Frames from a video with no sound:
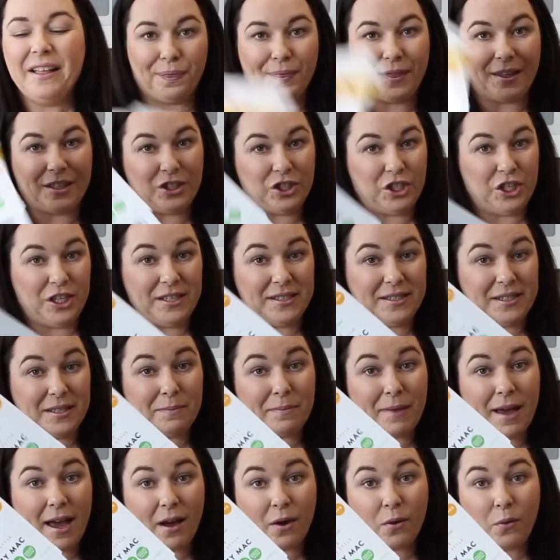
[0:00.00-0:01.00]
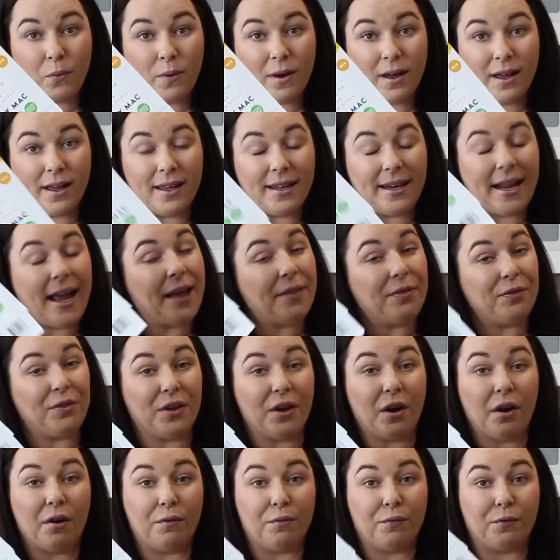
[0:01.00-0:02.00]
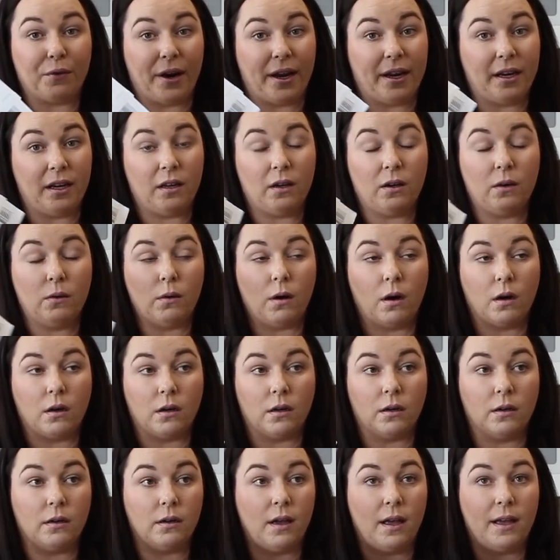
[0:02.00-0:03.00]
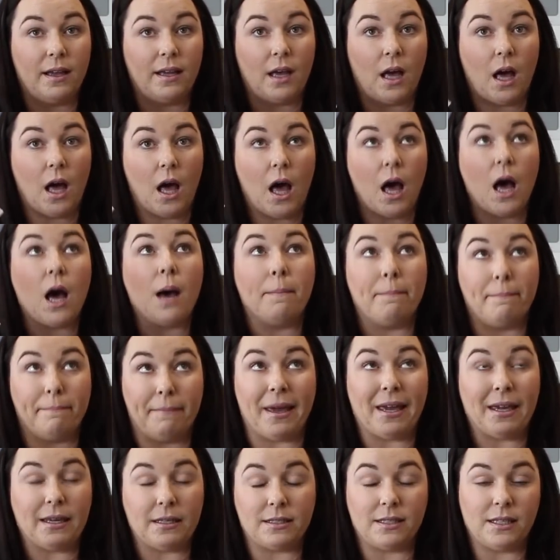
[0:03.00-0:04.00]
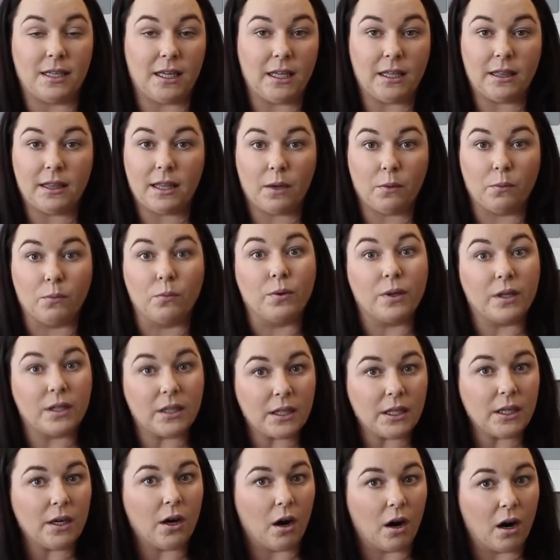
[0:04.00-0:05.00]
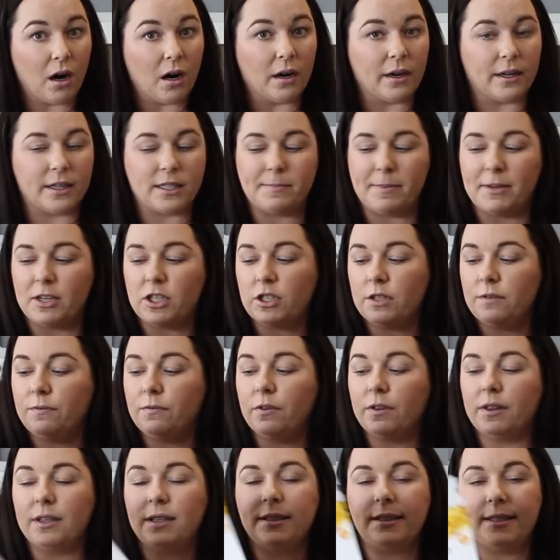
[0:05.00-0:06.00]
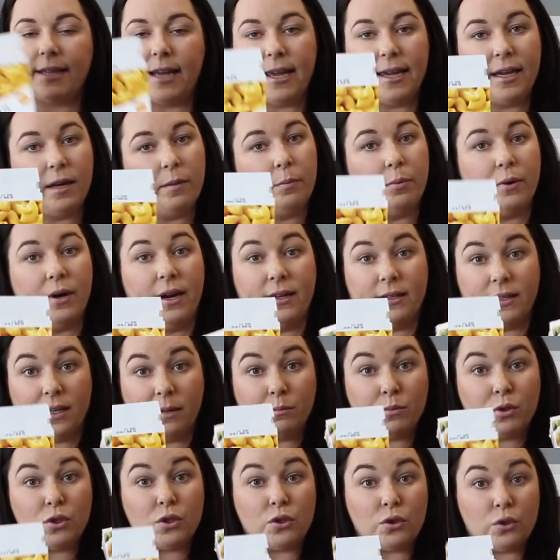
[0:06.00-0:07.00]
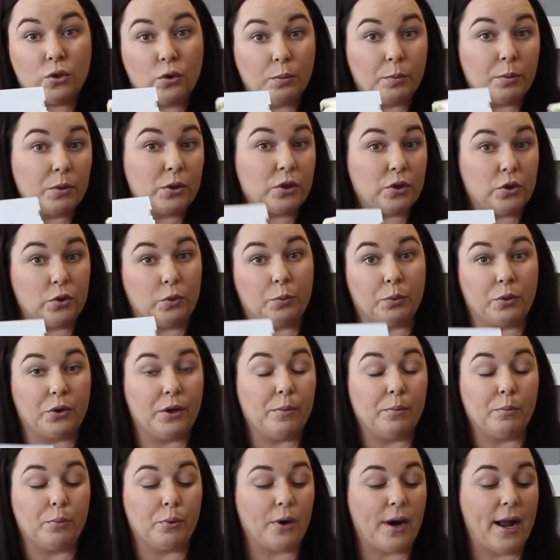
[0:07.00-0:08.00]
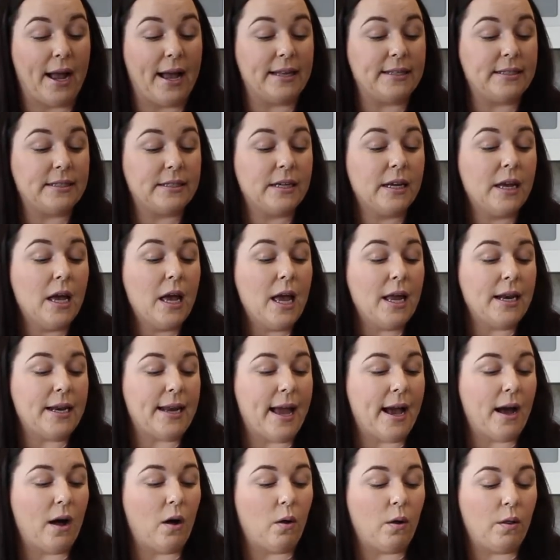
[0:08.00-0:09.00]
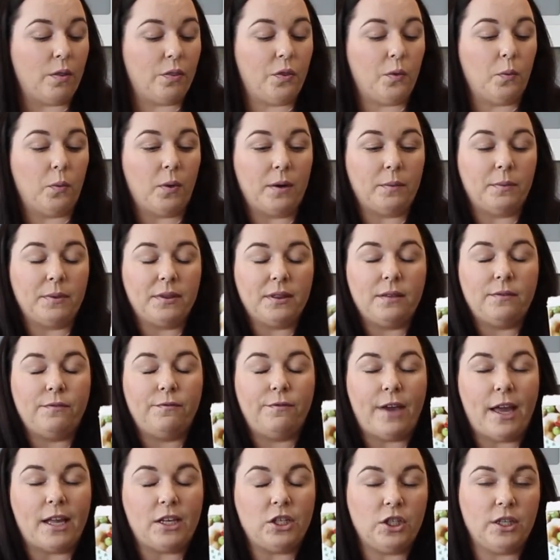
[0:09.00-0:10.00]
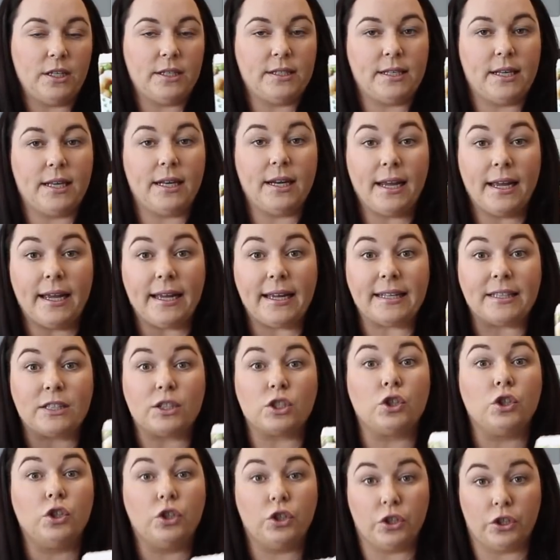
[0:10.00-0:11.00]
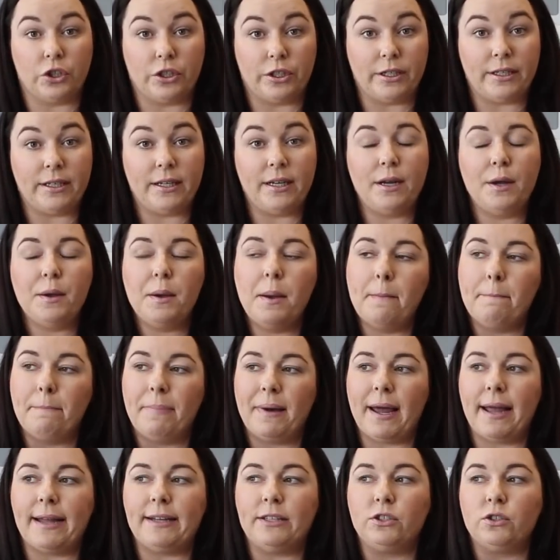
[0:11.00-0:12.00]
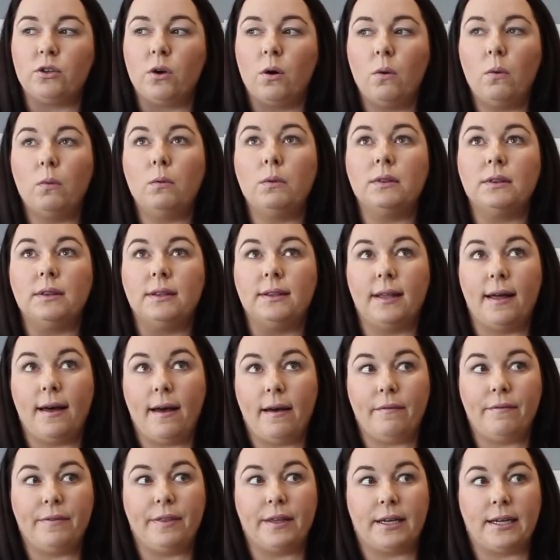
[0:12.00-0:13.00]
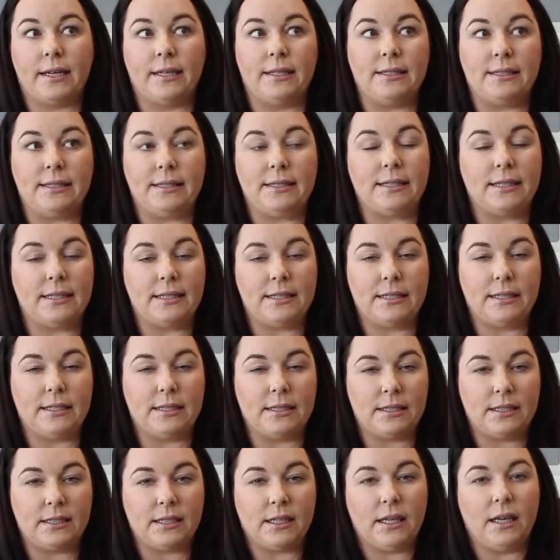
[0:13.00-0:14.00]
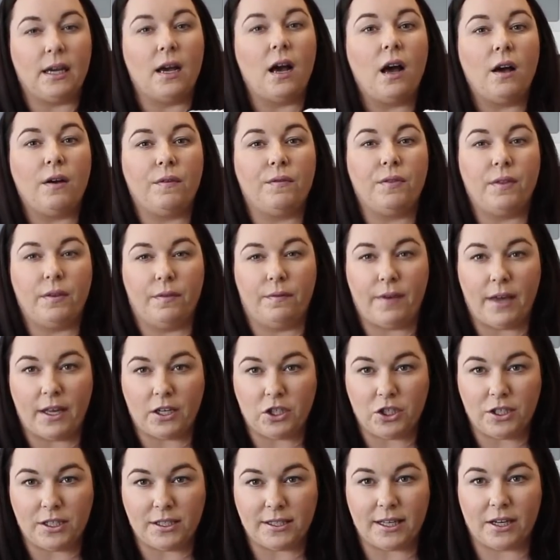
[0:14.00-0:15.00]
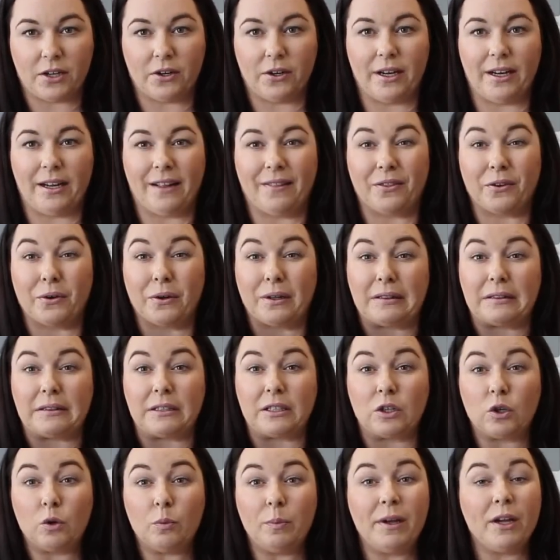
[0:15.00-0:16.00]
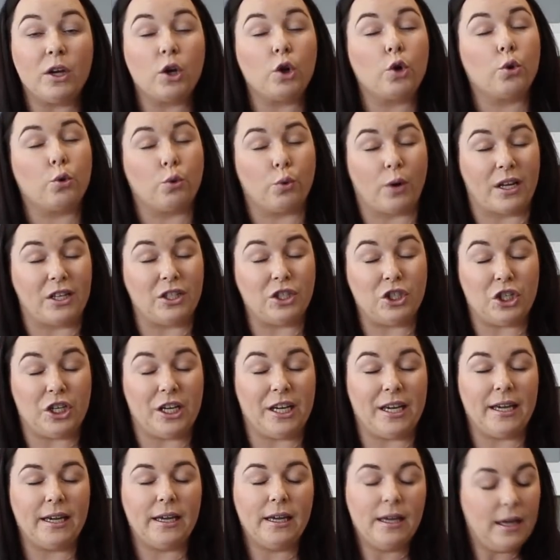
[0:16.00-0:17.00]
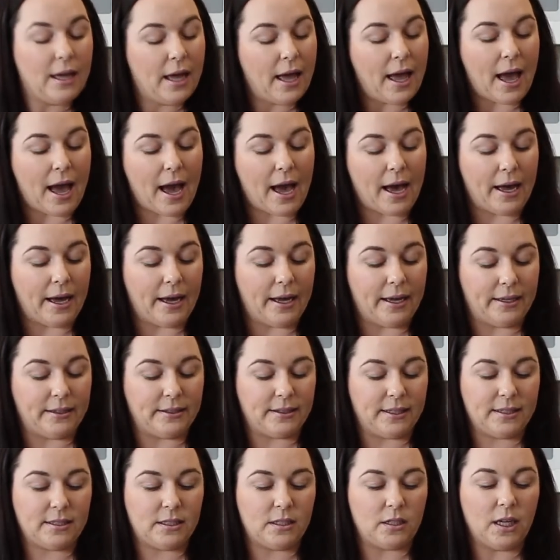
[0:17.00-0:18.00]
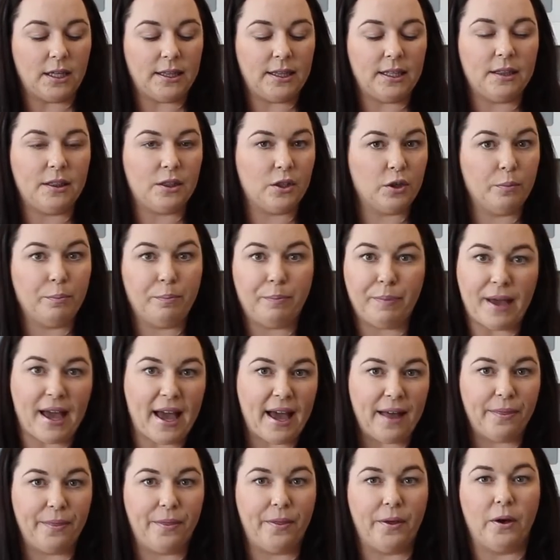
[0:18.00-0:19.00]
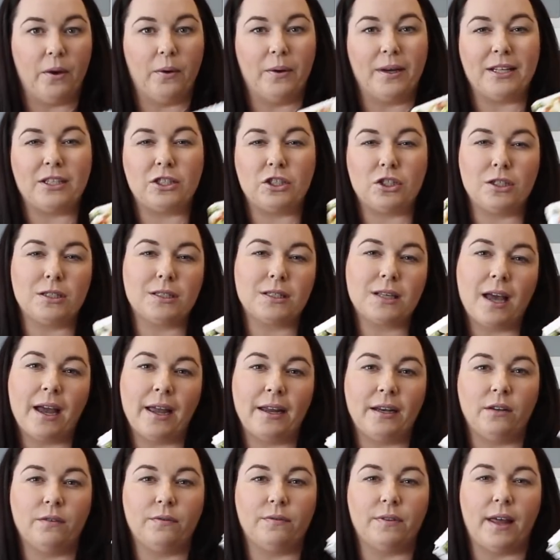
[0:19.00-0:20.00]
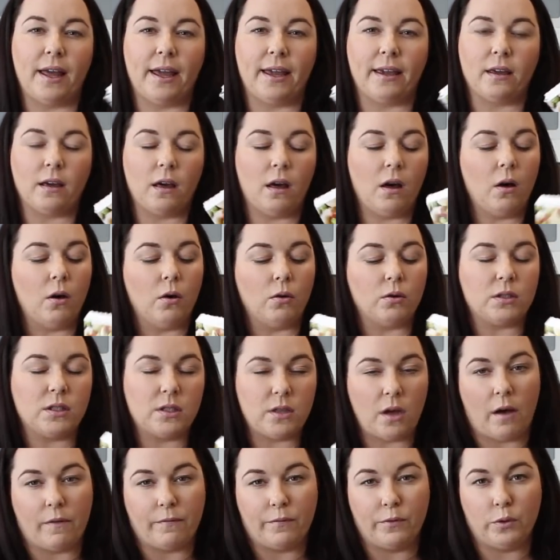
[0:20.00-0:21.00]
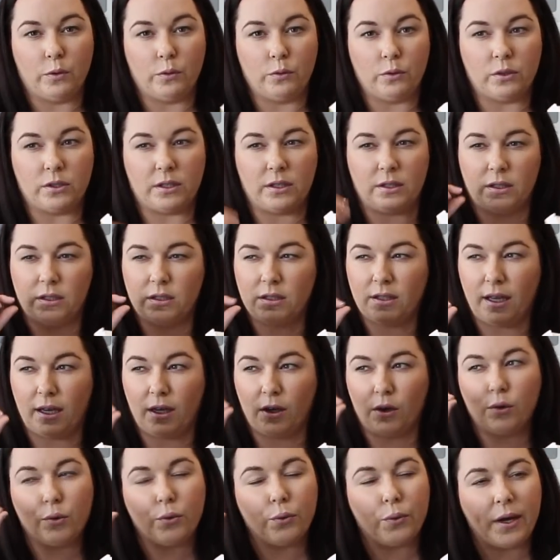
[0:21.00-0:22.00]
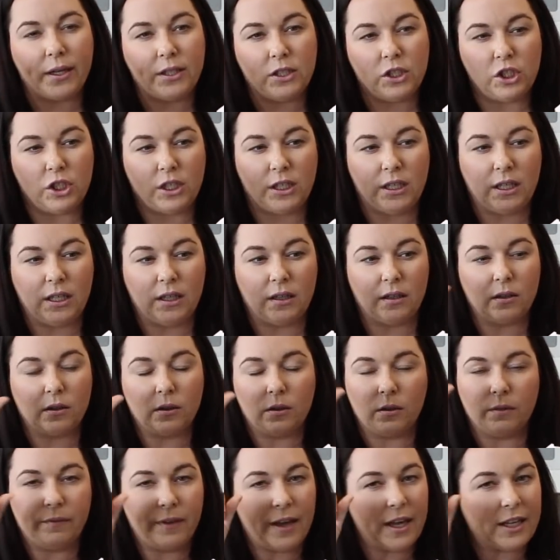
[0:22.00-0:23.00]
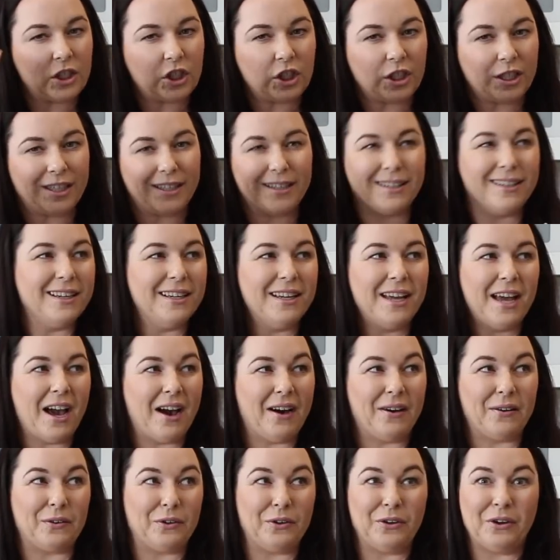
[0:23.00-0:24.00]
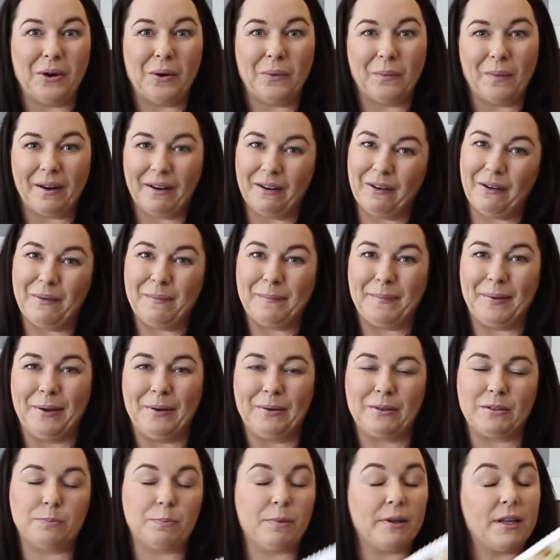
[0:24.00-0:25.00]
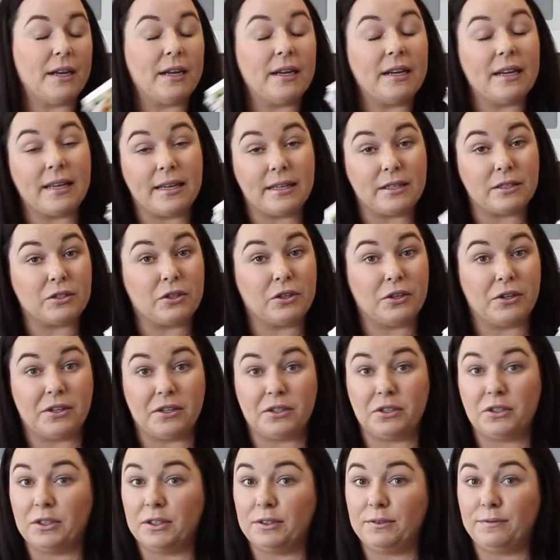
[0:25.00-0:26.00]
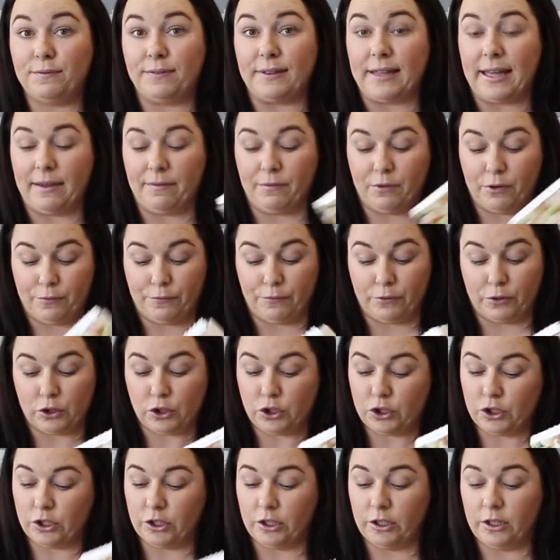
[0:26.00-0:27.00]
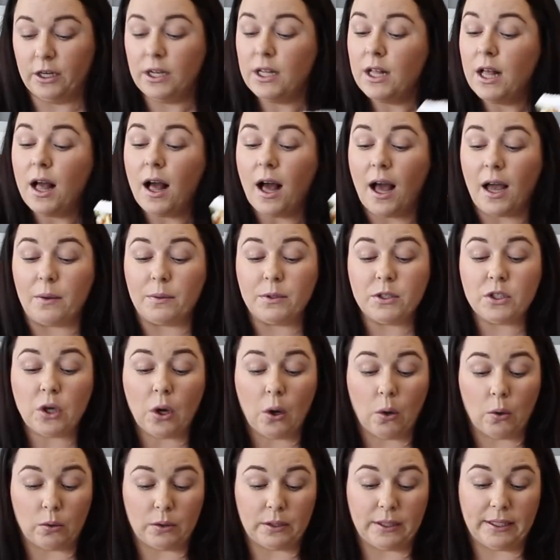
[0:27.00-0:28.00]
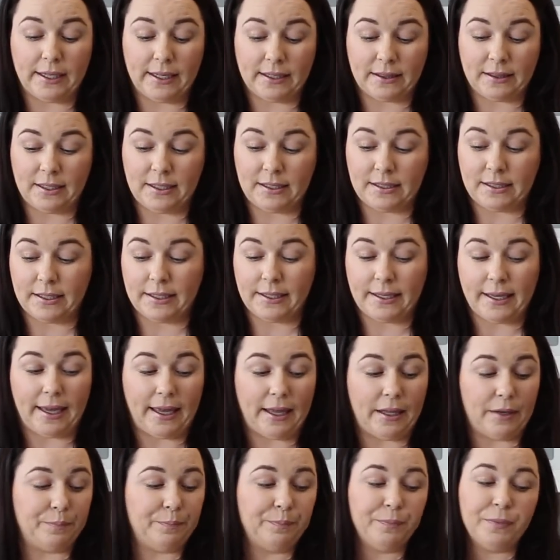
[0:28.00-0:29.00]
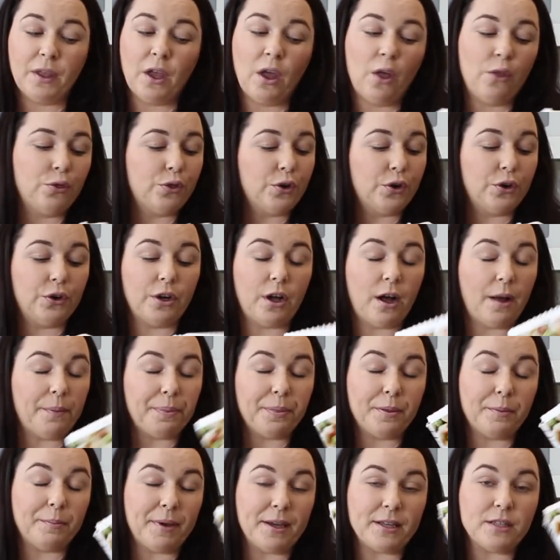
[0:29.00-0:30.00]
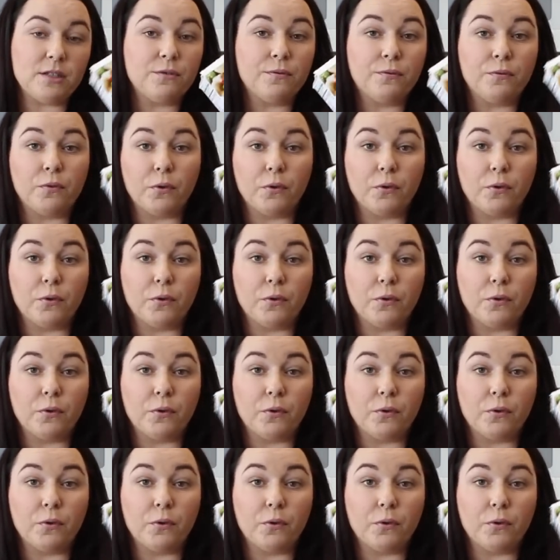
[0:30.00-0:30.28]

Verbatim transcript: the cheesy mac one and the Alfredo are amazing. They really are, especially for the Daiya brand. I'm super, super impressed. Now, the one with the veggies in it, it's good, but I don't love the consistency of the veggies that are in it. They're a little bit crunchy, and it's not that they're bad though. It's just kind of like, oh, soft noodles and this like crunchy little veggie out of nowhere almost. But it is good, good flavor for sure. I would totally get these again. They're not the best